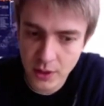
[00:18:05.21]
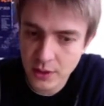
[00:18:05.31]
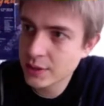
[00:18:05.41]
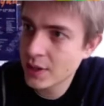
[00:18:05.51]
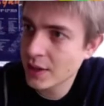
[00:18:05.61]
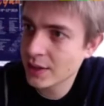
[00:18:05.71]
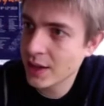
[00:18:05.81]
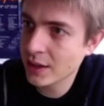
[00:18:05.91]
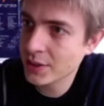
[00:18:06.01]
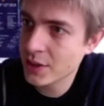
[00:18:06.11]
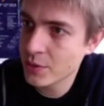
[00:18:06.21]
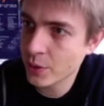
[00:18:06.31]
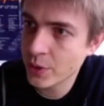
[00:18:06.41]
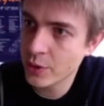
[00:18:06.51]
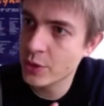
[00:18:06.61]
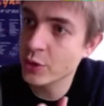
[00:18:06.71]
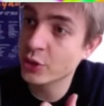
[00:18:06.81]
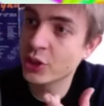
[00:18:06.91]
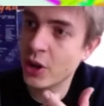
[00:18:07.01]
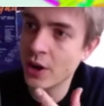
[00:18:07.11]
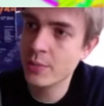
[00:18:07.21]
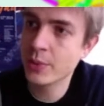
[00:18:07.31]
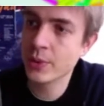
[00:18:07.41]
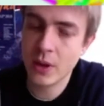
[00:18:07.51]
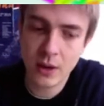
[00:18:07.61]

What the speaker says: size L0, the sharp,